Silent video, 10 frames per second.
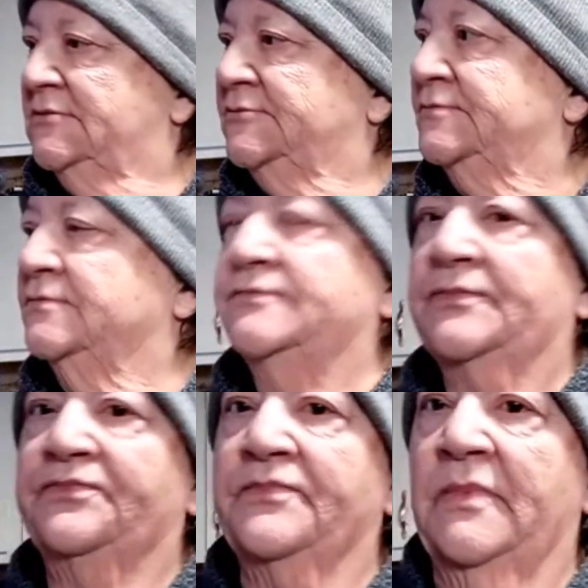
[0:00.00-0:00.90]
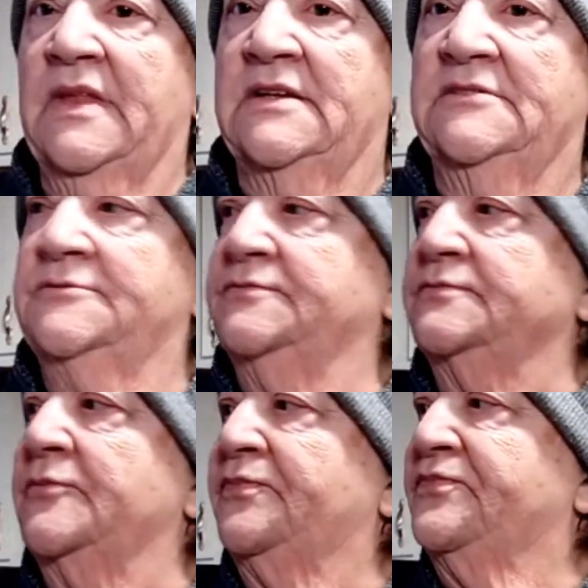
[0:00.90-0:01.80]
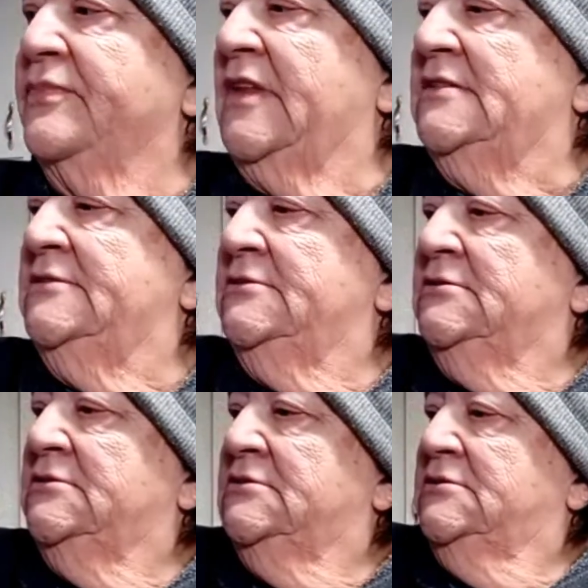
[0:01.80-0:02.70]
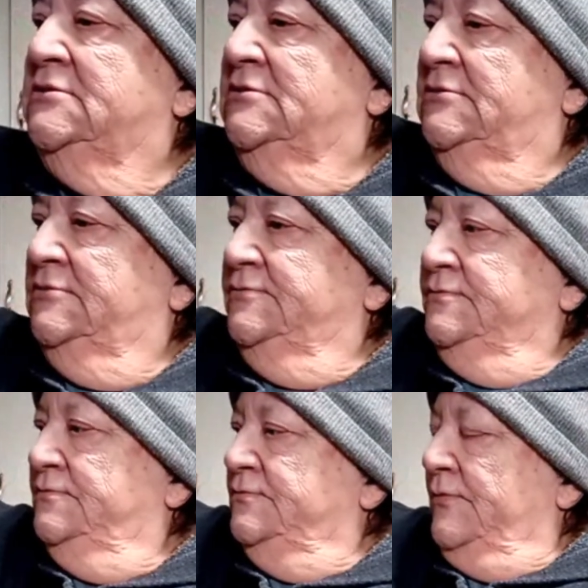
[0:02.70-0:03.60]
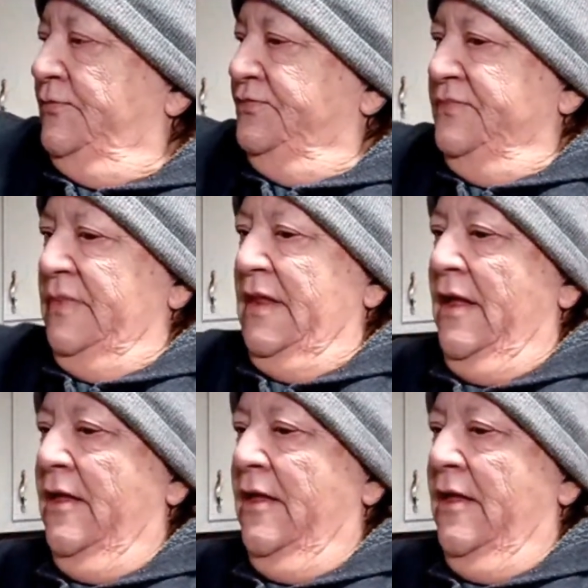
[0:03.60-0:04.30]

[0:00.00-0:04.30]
Buy it now. Um, is that one leather?